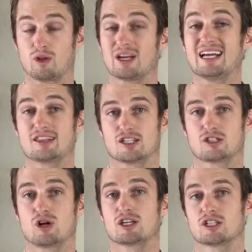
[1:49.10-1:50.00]
we're looking at the
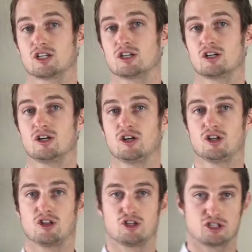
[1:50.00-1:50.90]
structure,
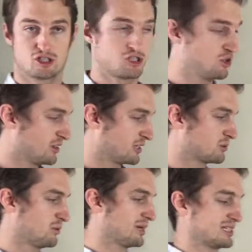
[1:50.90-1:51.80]
there's two things
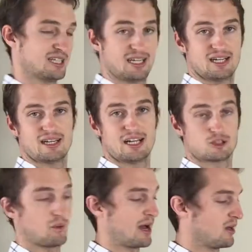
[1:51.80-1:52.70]
we want to see
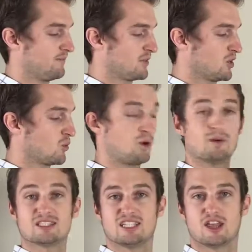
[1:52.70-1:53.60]
as well. We
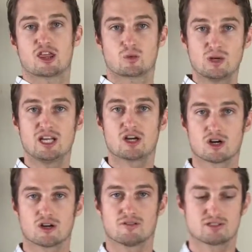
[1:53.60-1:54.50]
want to see three
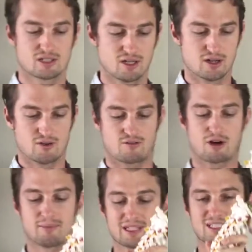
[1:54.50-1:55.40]
curves from the